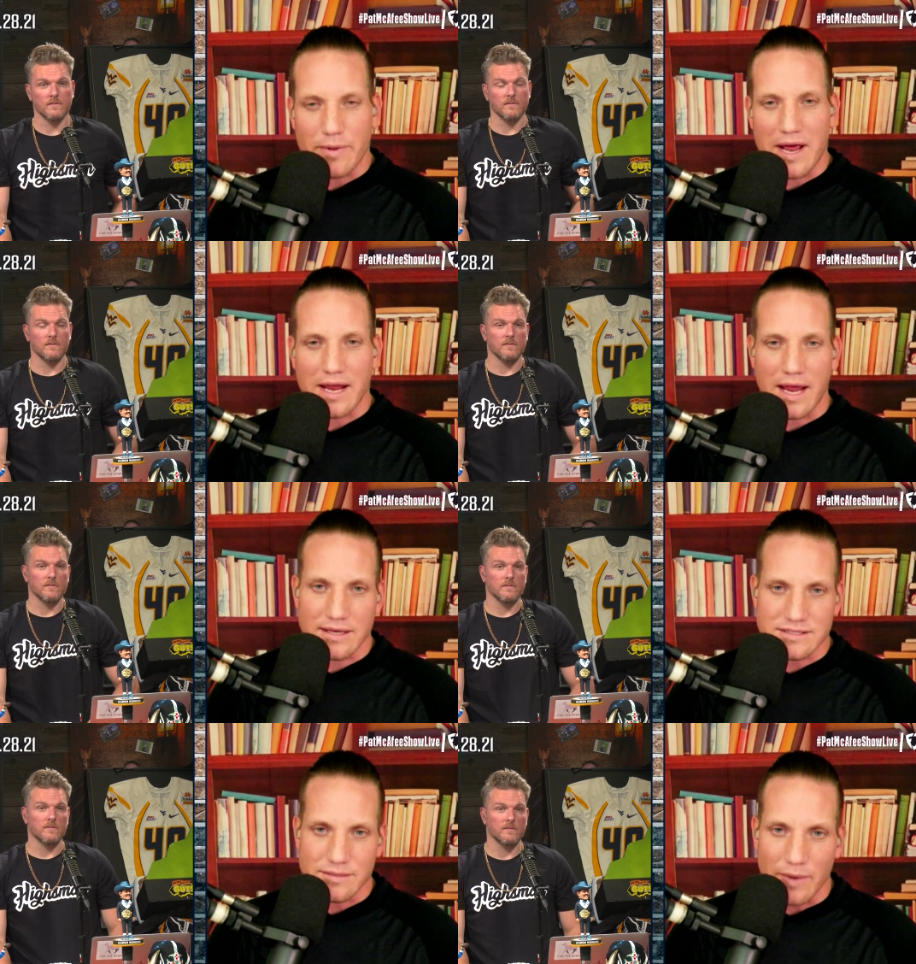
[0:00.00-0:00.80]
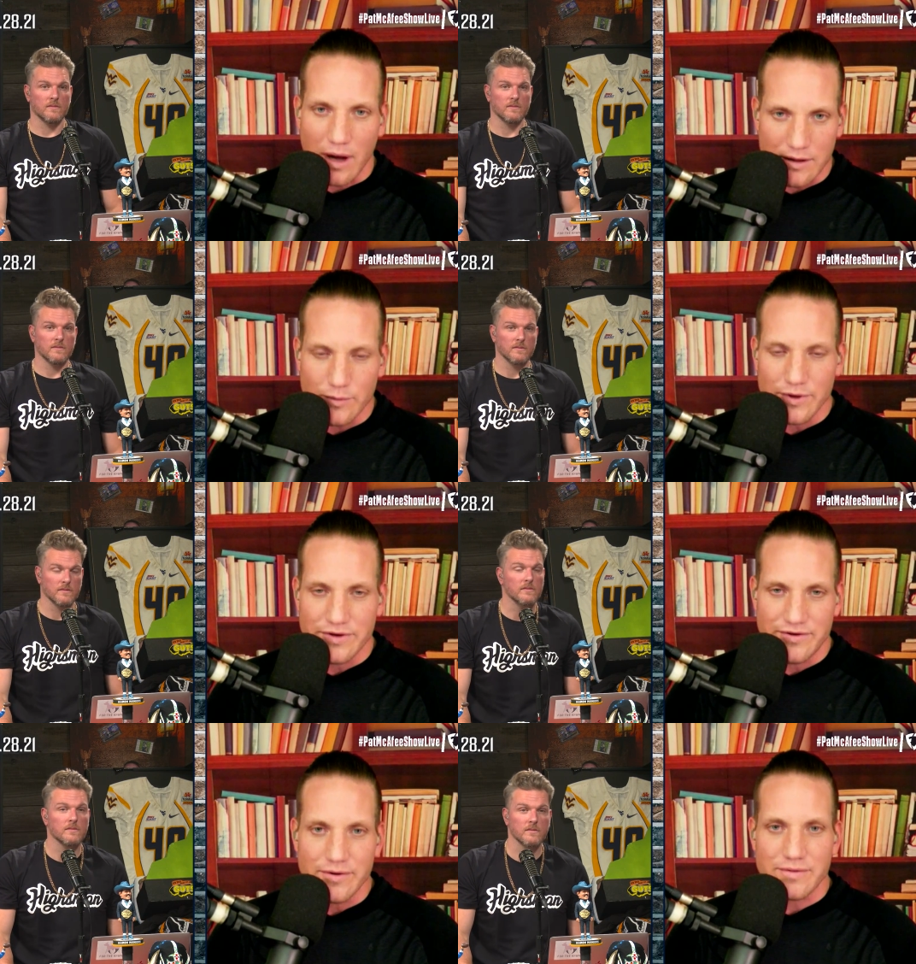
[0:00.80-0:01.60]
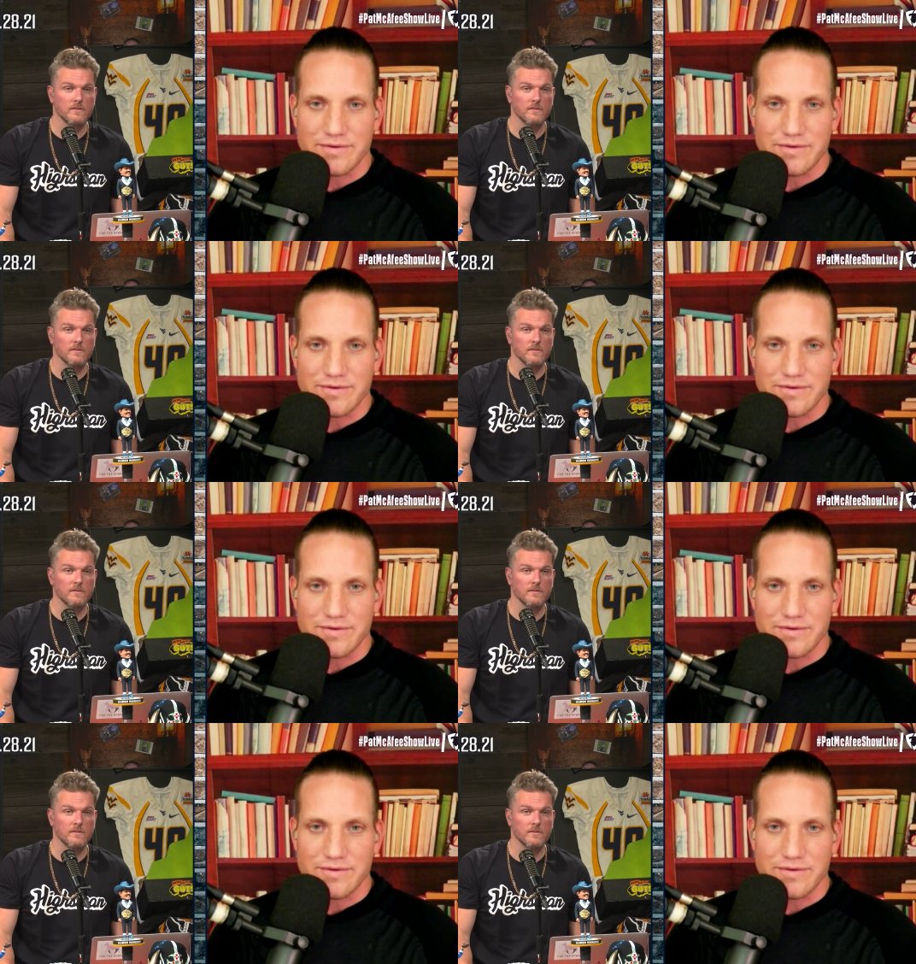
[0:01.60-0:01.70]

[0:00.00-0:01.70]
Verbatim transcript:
Speaker 1: handsome Hollywood dude too.